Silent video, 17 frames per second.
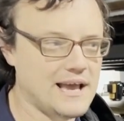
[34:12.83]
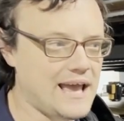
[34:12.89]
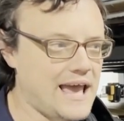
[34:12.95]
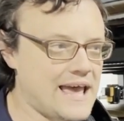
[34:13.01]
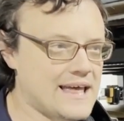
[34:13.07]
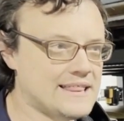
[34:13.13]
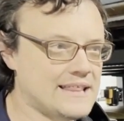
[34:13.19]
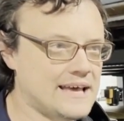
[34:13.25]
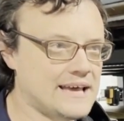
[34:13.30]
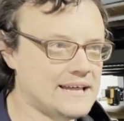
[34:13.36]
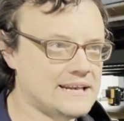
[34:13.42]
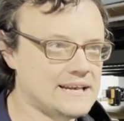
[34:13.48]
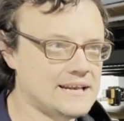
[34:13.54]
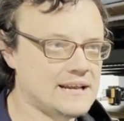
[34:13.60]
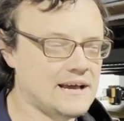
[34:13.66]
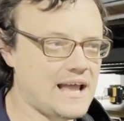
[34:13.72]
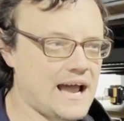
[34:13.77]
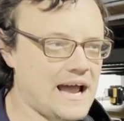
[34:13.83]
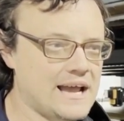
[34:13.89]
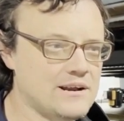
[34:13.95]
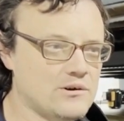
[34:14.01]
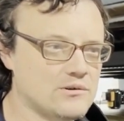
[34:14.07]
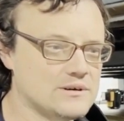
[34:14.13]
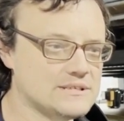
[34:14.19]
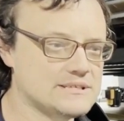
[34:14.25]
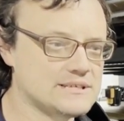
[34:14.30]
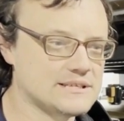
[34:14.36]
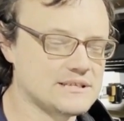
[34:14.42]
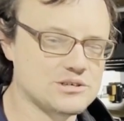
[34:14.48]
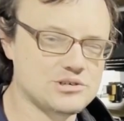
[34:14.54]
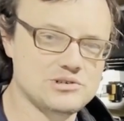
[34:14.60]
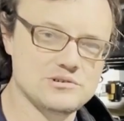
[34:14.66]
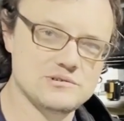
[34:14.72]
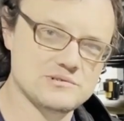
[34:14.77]
And then I noticed that the
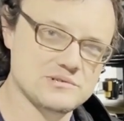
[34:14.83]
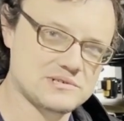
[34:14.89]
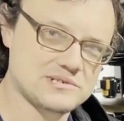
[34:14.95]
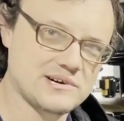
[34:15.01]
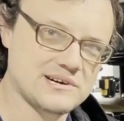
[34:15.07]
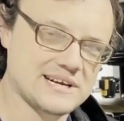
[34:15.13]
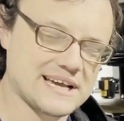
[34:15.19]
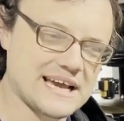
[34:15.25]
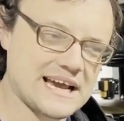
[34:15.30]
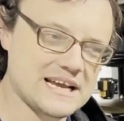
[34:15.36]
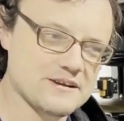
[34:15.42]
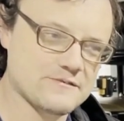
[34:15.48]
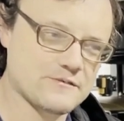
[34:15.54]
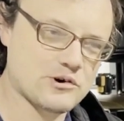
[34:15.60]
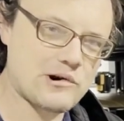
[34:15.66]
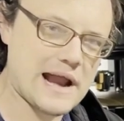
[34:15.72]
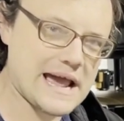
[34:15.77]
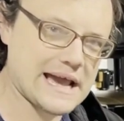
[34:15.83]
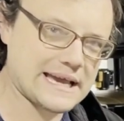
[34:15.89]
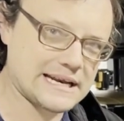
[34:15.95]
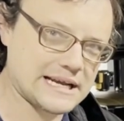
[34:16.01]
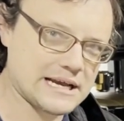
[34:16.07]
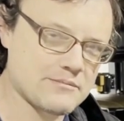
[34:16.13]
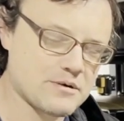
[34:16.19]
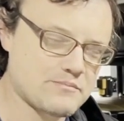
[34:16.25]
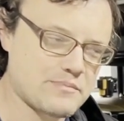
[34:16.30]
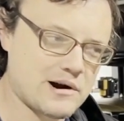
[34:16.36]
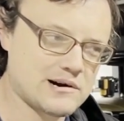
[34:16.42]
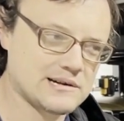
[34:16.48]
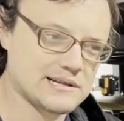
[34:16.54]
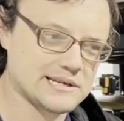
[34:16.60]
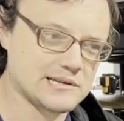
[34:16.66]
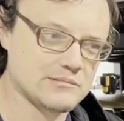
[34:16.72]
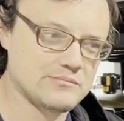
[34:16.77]
shoes are starting to kind of crack and come apart a
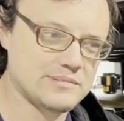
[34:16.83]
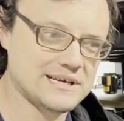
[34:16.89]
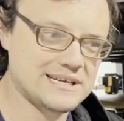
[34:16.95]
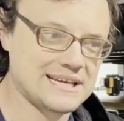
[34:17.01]
little bit,